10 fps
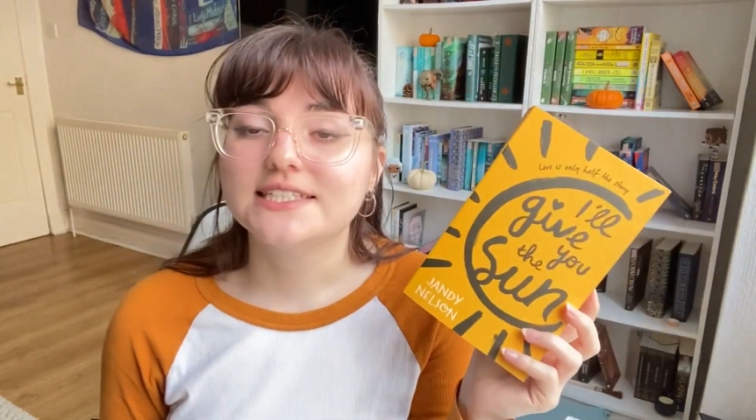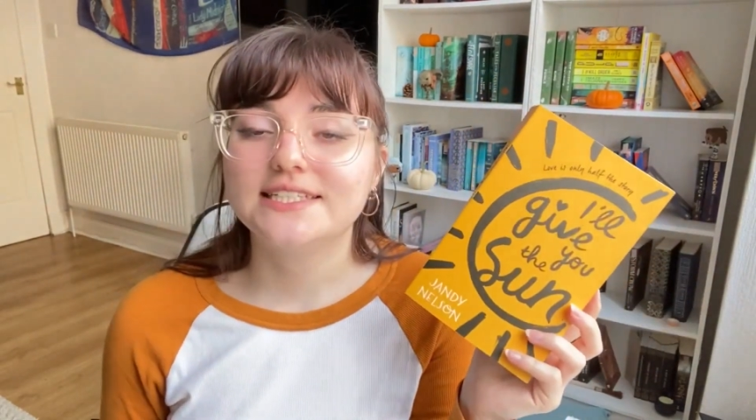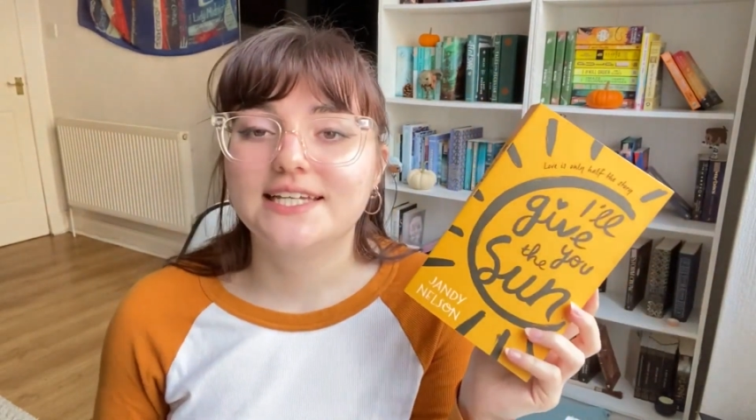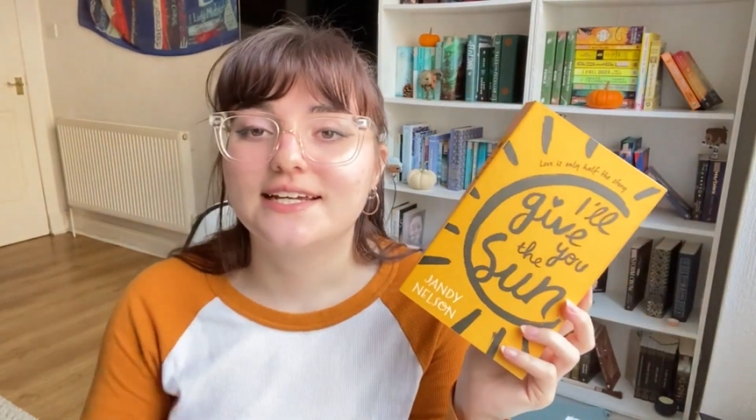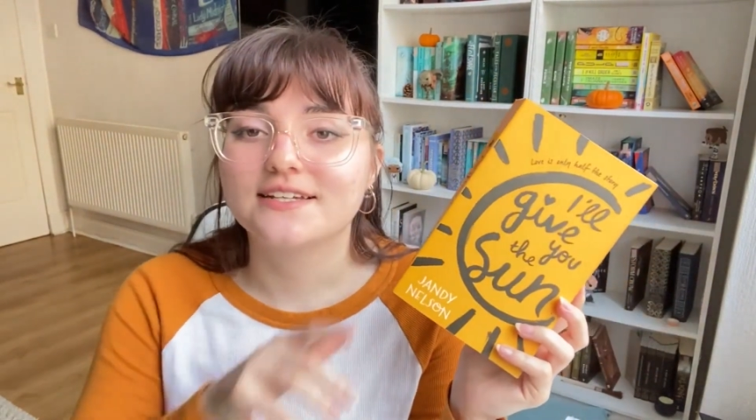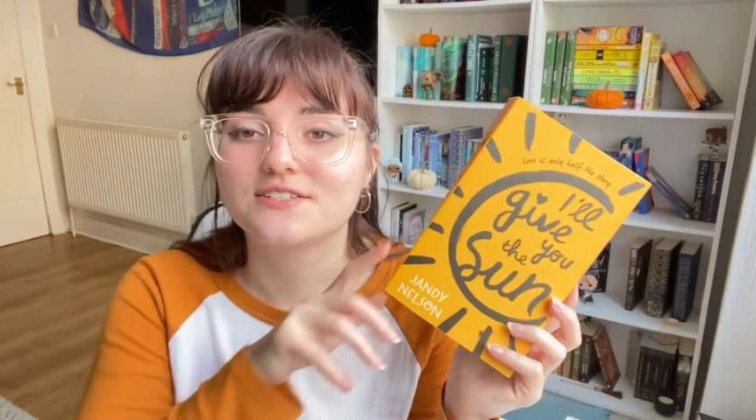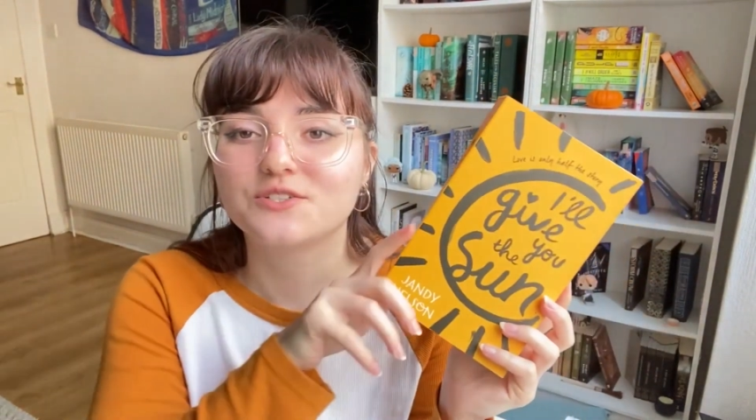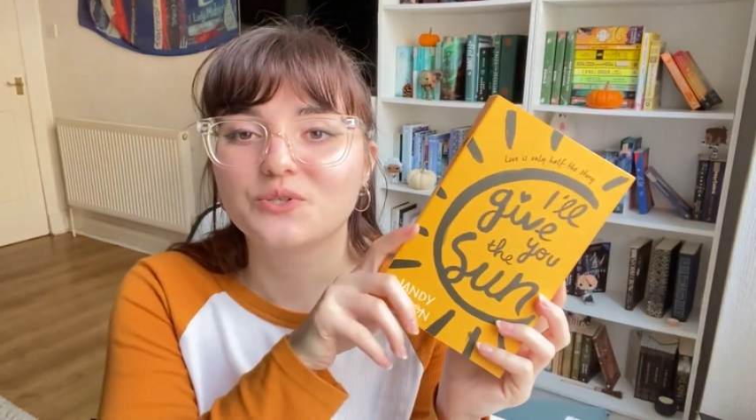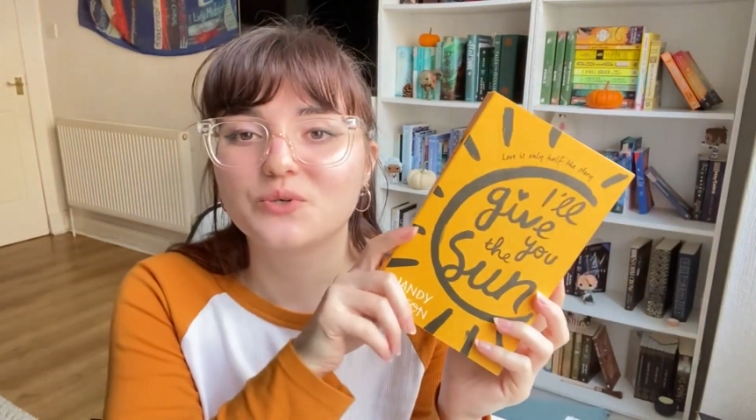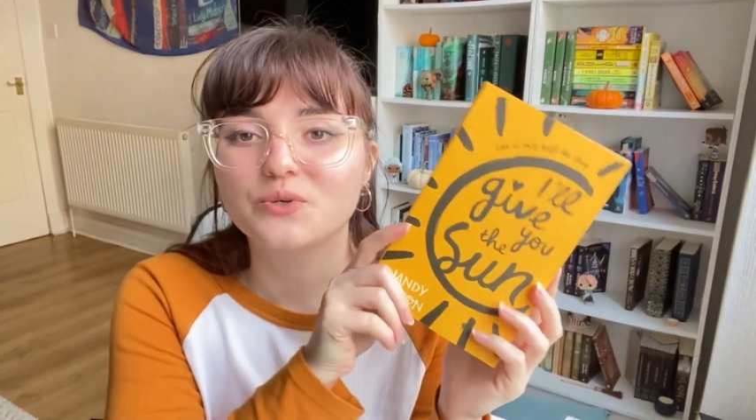Yeah,
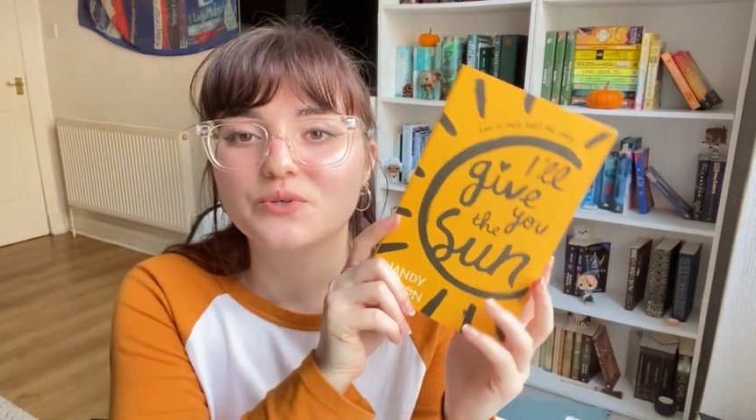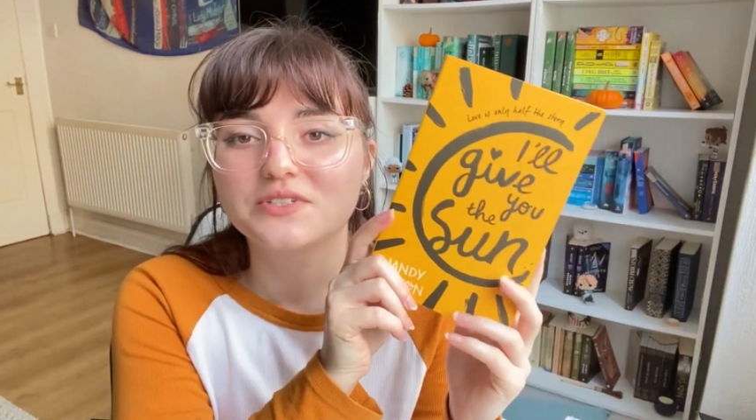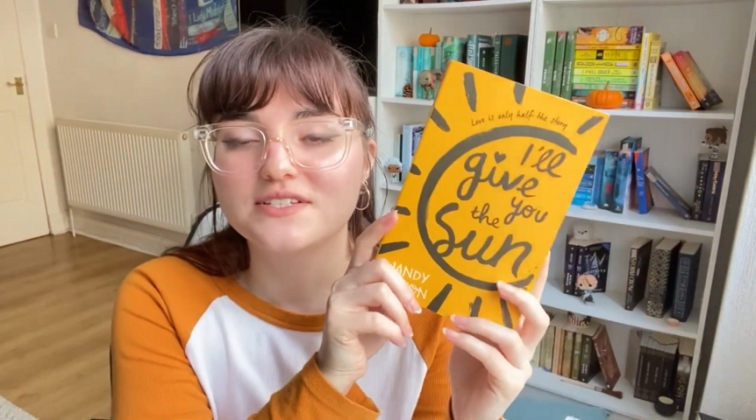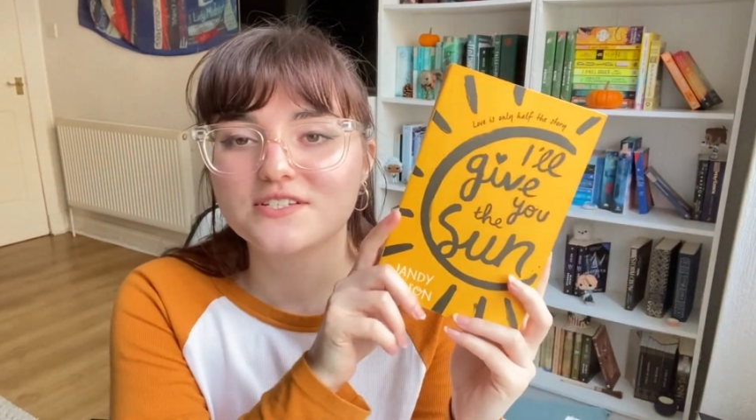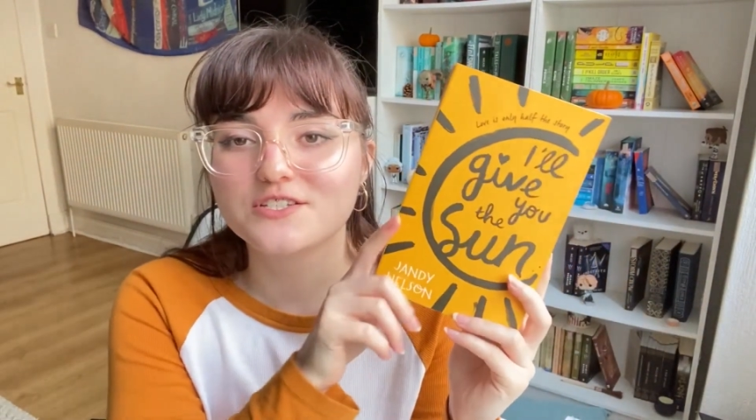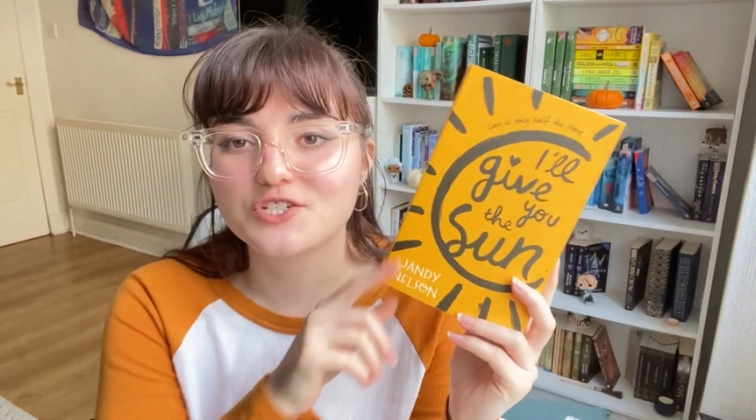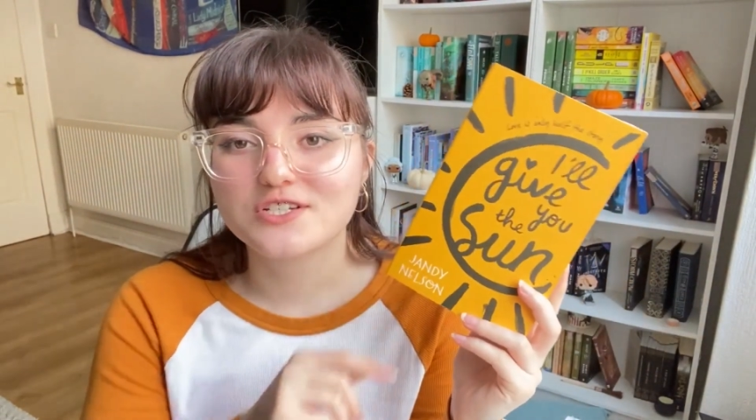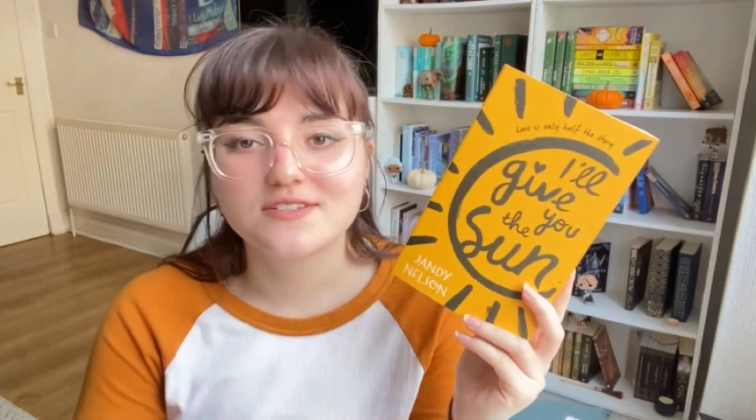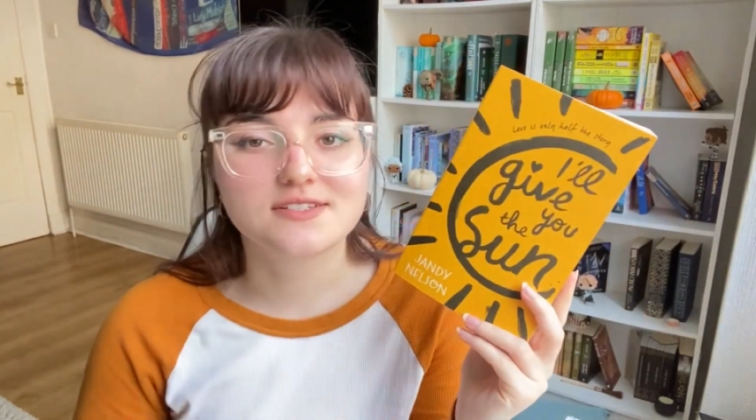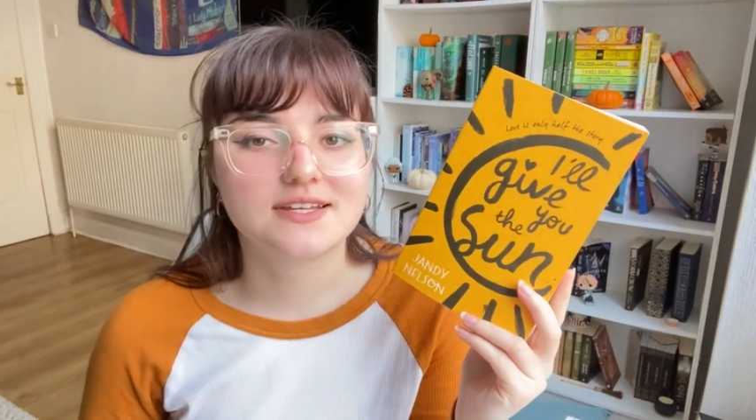so this is
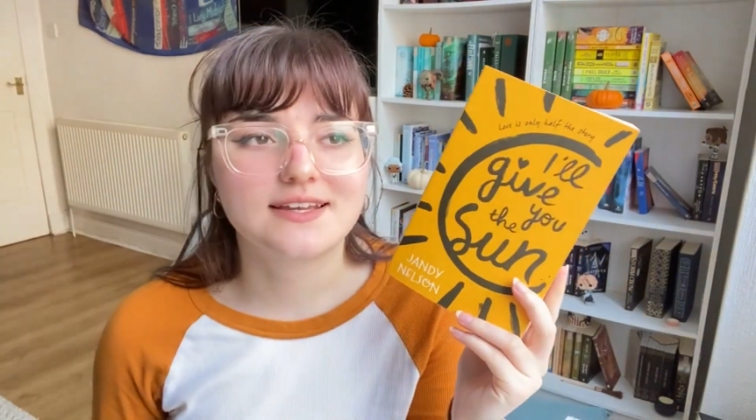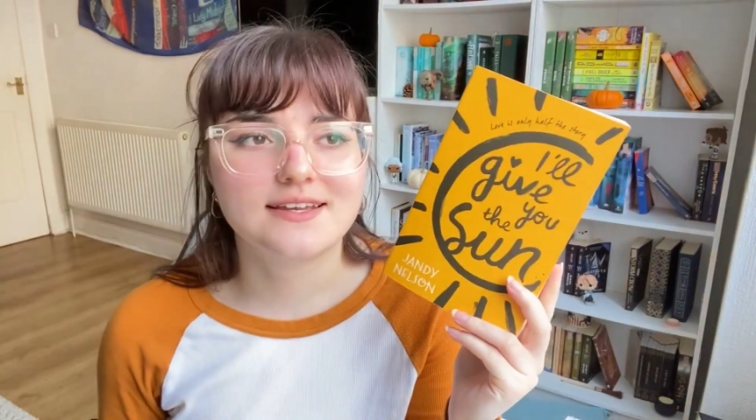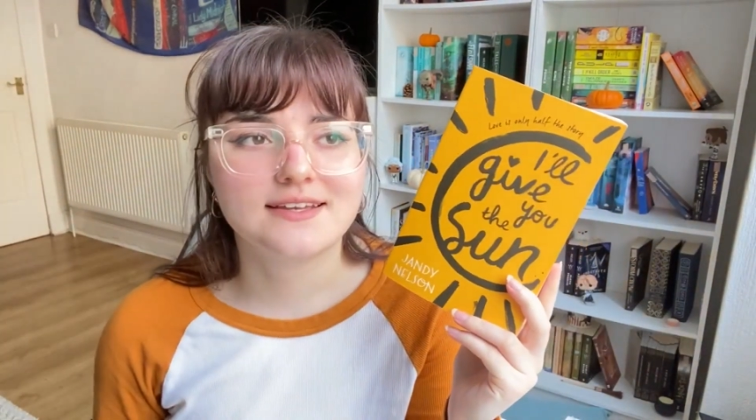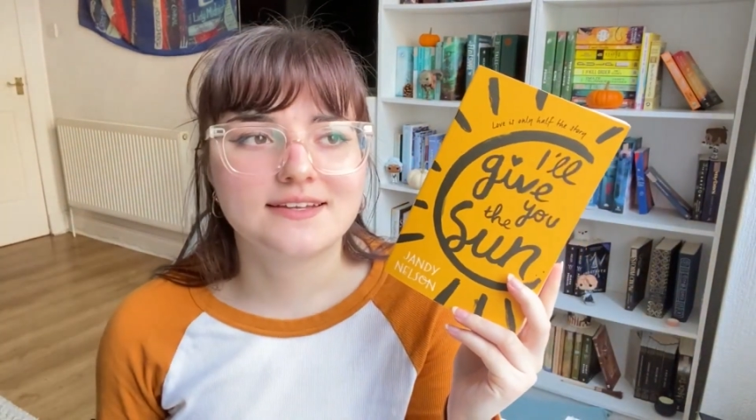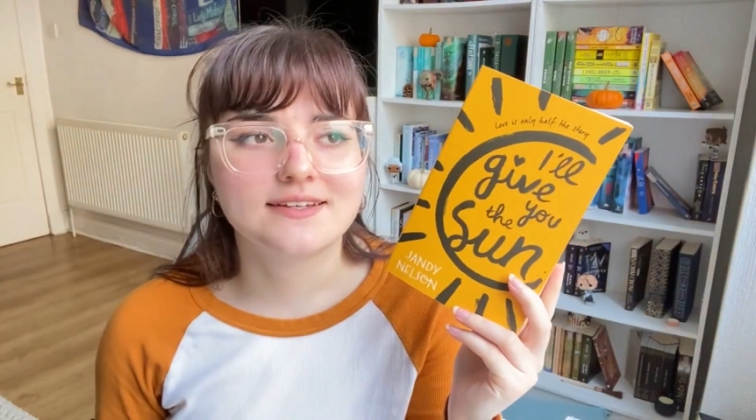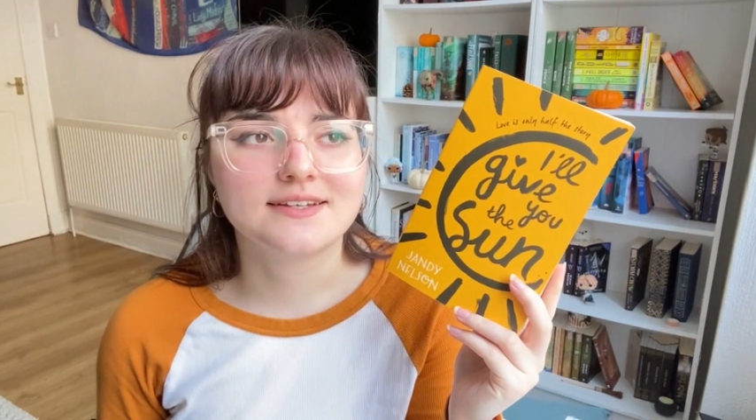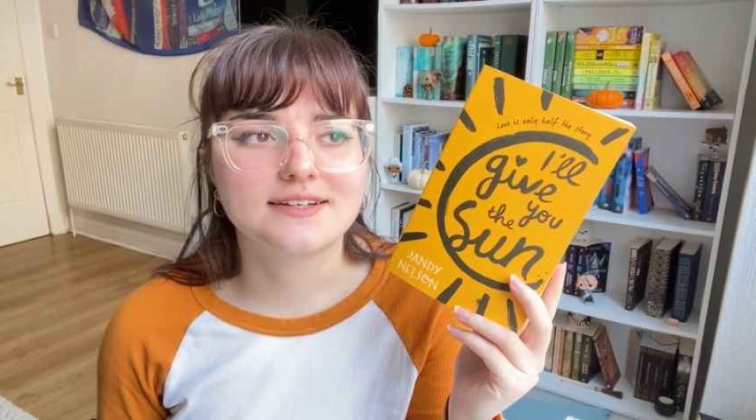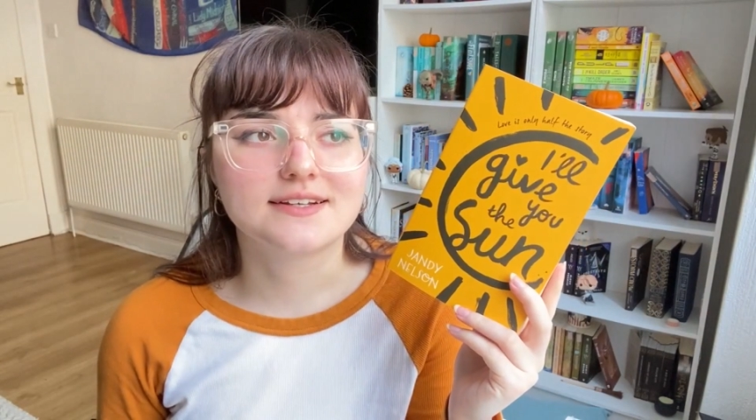just a